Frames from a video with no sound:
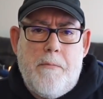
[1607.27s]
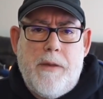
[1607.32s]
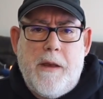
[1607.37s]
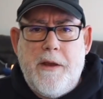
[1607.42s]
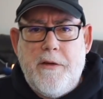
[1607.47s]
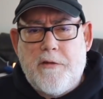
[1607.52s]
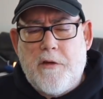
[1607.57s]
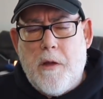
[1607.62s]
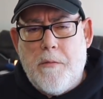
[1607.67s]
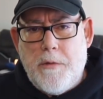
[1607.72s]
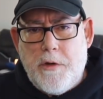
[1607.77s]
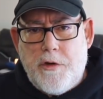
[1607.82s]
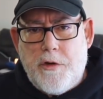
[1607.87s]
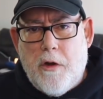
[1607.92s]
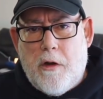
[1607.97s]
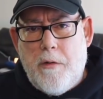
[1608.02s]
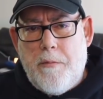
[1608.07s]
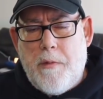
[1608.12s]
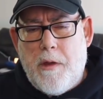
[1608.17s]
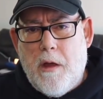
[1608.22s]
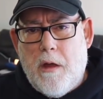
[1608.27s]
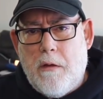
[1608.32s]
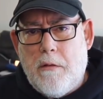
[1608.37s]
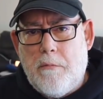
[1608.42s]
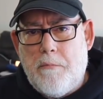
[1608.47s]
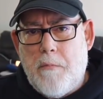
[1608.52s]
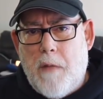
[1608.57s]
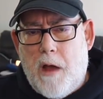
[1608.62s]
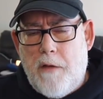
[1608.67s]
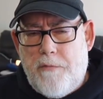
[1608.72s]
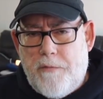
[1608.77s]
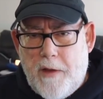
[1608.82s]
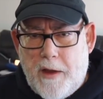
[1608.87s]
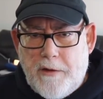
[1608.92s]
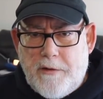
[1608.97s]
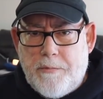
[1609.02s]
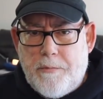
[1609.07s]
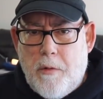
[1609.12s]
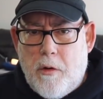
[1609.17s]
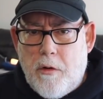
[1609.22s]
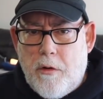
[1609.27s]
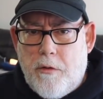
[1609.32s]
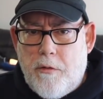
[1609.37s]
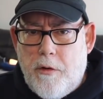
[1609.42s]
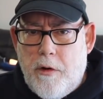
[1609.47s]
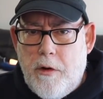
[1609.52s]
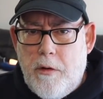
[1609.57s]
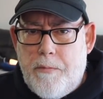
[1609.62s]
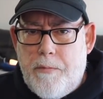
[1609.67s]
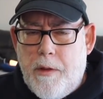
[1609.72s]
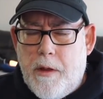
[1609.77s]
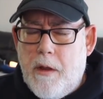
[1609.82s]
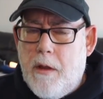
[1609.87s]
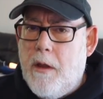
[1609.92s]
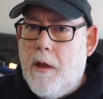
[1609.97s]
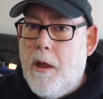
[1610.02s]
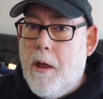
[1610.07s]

Please come and join me on my Facebook group.